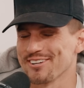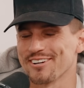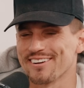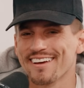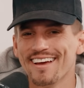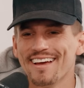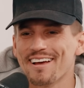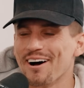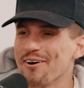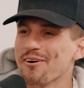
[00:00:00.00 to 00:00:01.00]
They're good.
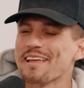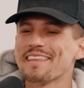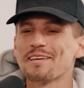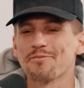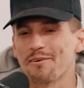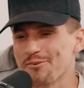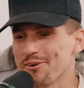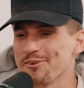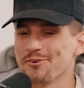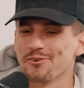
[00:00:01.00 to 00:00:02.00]
And thank you for
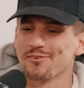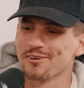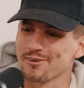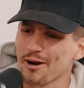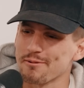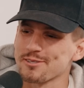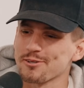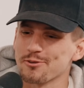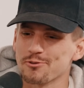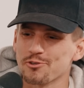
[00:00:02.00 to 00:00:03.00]
everyone who comments
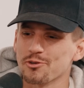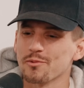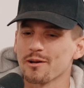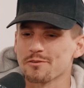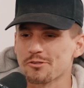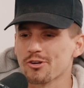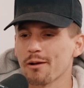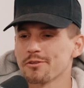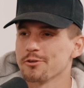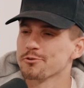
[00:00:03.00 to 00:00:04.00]
on YouTube.
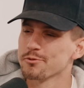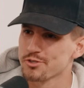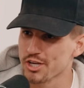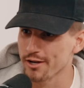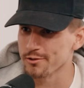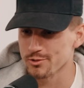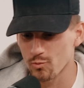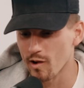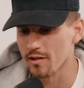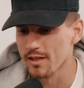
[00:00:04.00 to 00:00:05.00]
Subscribe to the YouTube channel as
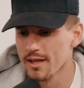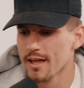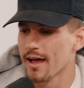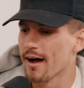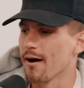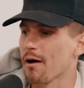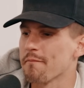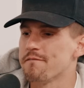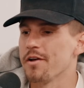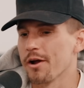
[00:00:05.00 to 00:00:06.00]
well.
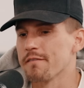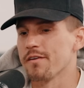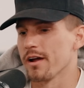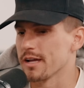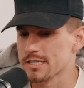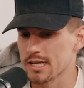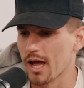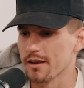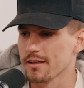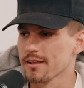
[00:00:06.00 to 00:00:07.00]
I'm very, very
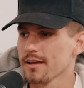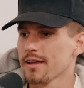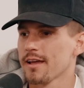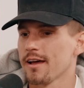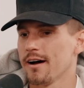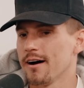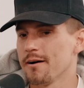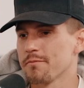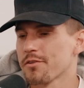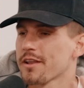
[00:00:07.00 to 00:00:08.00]
excited
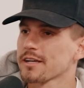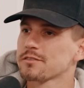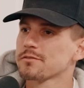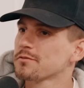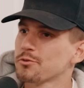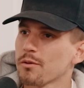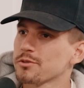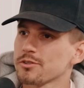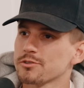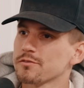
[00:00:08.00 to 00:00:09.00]
for the next few
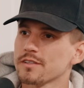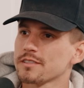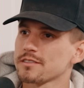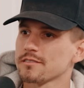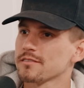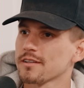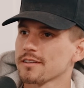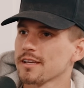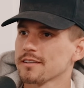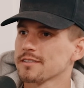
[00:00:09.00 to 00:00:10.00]
episodes of this
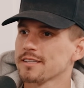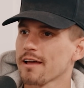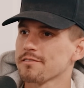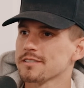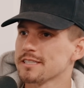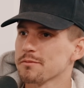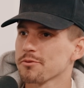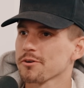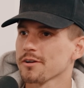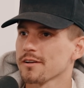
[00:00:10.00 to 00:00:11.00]
and getting to dive in
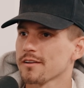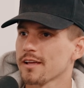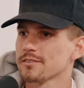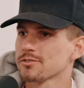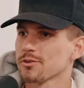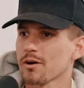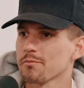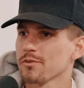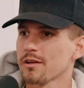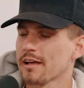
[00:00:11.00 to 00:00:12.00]
deeper. And
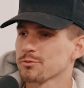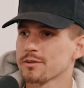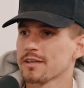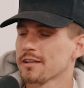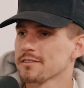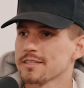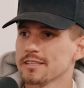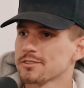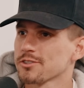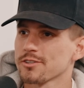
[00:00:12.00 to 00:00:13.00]
so as we get into
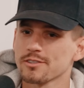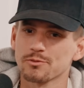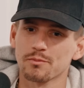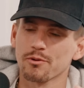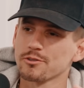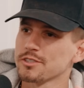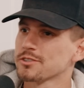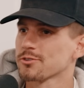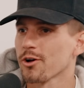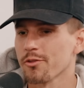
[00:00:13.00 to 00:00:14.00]
Easter, as we approach
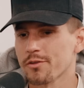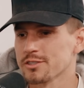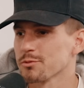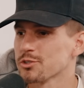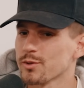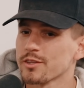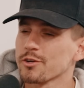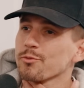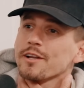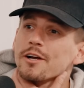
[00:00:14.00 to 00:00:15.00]
Easter and all the things that we're doing,
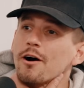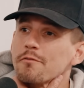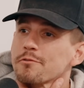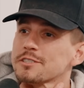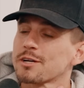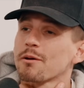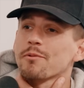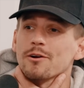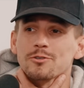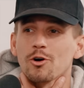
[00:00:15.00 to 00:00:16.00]
the Arena Conference coming
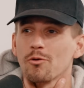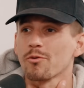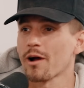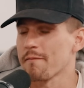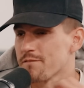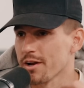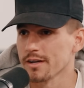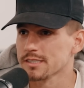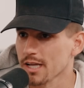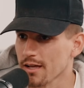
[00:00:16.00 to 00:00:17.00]
up in October, I'm very
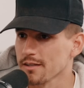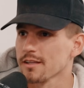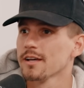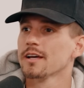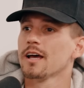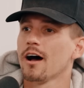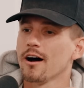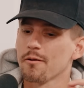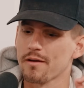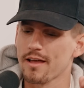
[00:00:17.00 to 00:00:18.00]
excited.
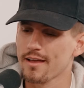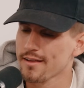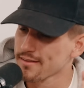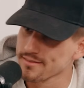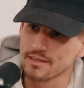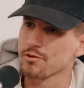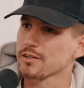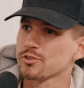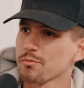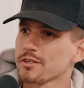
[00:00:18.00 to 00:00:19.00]
Thank you
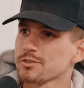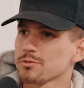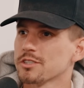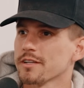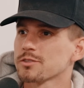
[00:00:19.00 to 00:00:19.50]
guys so much. We'll see